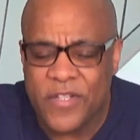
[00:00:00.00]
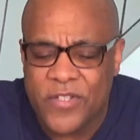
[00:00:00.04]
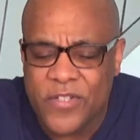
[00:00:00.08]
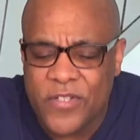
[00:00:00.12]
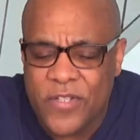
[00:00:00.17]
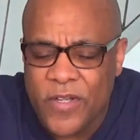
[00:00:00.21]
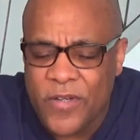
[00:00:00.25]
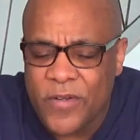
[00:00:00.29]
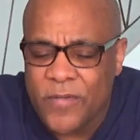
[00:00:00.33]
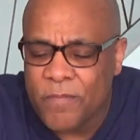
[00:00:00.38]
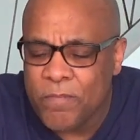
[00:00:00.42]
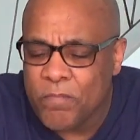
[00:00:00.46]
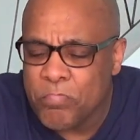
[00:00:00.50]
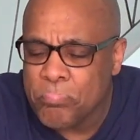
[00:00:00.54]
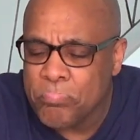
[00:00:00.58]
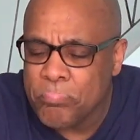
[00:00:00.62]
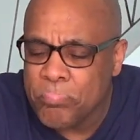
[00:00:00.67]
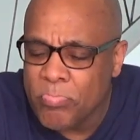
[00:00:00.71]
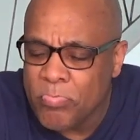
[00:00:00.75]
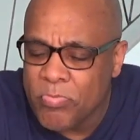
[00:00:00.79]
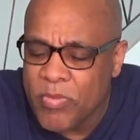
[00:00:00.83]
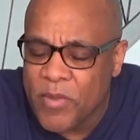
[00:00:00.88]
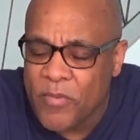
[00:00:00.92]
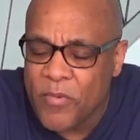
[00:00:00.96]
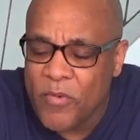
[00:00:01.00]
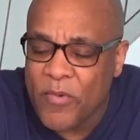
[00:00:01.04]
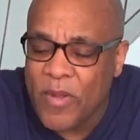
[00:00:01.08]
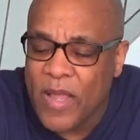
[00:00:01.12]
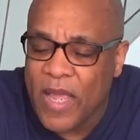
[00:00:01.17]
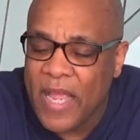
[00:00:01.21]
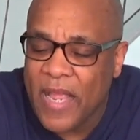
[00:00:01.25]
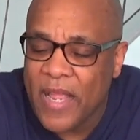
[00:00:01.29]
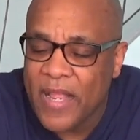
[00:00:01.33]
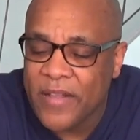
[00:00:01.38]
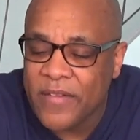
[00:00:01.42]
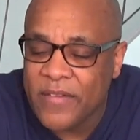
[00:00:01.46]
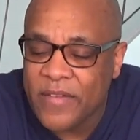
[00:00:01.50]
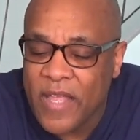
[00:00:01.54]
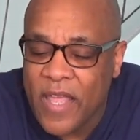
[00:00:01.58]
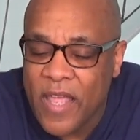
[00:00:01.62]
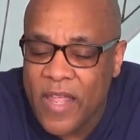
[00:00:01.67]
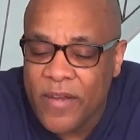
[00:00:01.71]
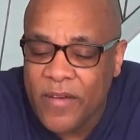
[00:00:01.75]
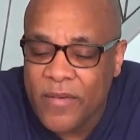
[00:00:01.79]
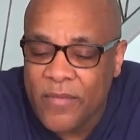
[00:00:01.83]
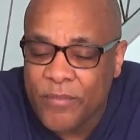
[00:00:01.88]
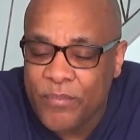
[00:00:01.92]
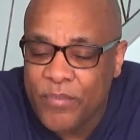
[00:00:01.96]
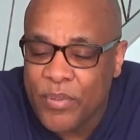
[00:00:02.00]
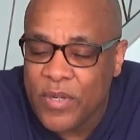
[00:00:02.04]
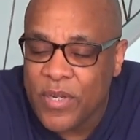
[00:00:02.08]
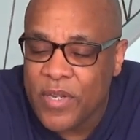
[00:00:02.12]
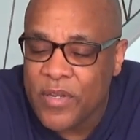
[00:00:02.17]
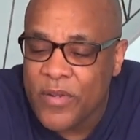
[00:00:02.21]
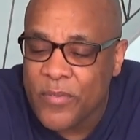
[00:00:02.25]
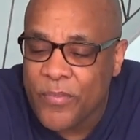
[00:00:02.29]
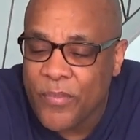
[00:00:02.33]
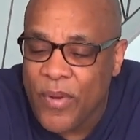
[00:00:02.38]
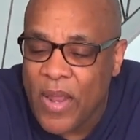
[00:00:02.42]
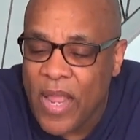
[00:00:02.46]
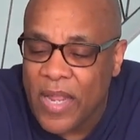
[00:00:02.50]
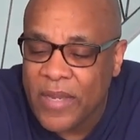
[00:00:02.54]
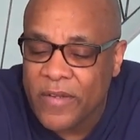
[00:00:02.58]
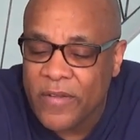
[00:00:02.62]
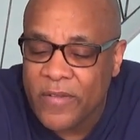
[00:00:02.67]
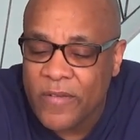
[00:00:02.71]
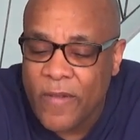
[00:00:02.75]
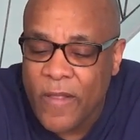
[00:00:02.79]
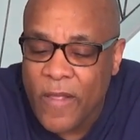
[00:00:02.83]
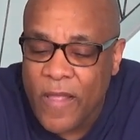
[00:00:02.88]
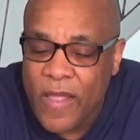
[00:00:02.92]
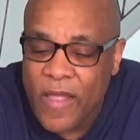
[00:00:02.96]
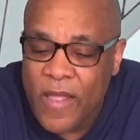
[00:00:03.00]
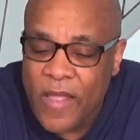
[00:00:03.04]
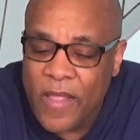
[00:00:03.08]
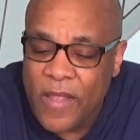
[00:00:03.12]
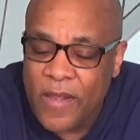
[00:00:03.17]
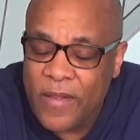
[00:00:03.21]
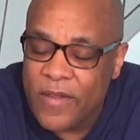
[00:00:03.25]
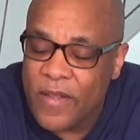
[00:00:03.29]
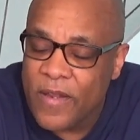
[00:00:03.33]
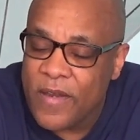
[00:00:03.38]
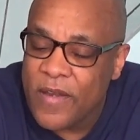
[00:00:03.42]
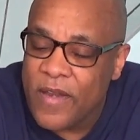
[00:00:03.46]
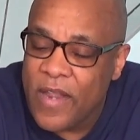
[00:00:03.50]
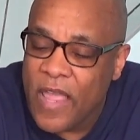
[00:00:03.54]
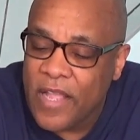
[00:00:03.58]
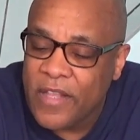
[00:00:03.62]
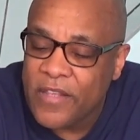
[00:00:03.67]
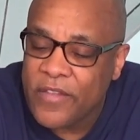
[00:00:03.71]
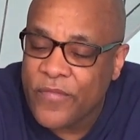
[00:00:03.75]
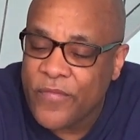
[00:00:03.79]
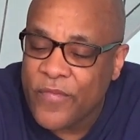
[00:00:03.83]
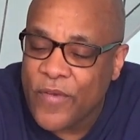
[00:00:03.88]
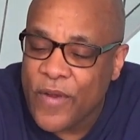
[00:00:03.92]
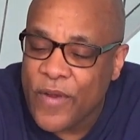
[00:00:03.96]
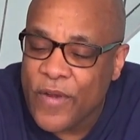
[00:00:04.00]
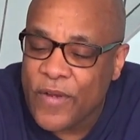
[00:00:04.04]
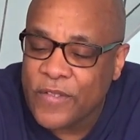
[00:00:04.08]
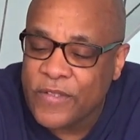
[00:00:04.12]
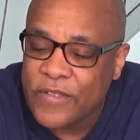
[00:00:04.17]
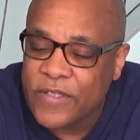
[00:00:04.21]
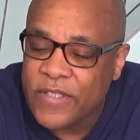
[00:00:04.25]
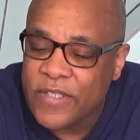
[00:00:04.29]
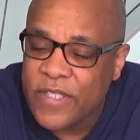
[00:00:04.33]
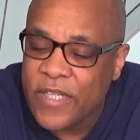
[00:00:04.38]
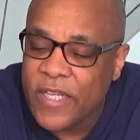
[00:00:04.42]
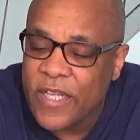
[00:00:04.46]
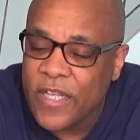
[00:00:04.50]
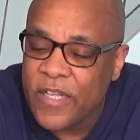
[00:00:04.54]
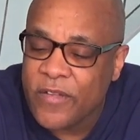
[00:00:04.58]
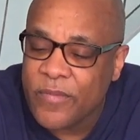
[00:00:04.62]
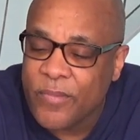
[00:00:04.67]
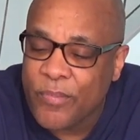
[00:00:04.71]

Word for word: should memorize and put into practice. The next verse is